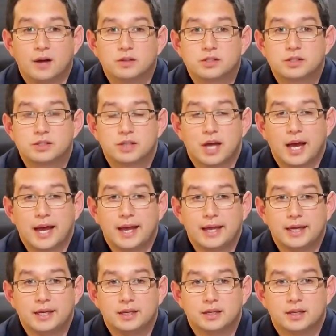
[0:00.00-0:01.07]
out
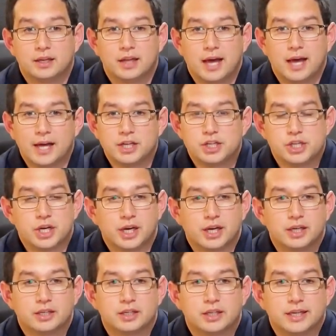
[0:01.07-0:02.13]
a
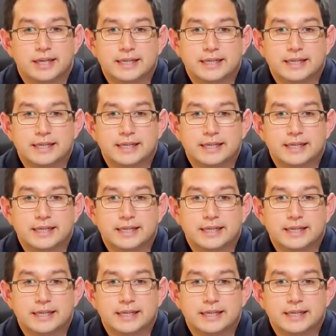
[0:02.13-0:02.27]
larger,